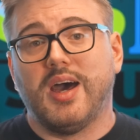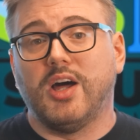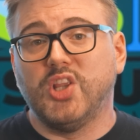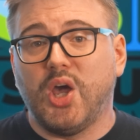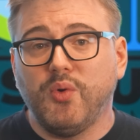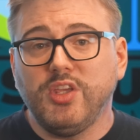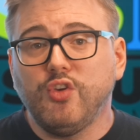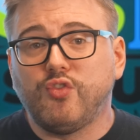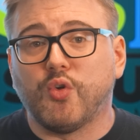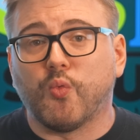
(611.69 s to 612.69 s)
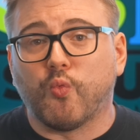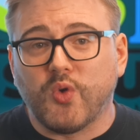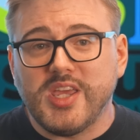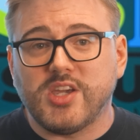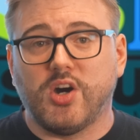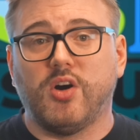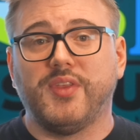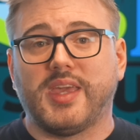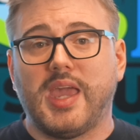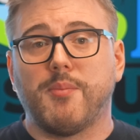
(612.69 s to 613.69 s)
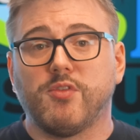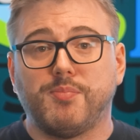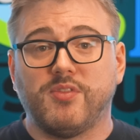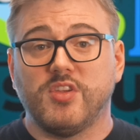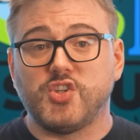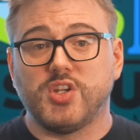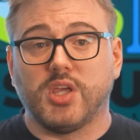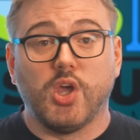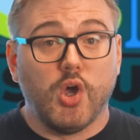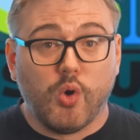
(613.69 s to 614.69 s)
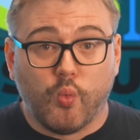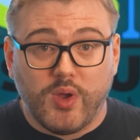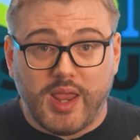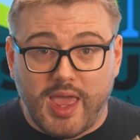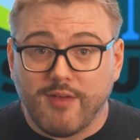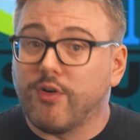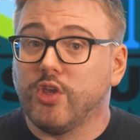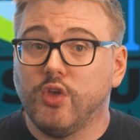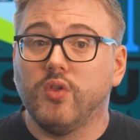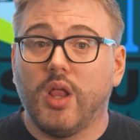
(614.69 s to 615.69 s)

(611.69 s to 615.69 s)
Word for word: allowing you to recall the camera's positioning whenever you'd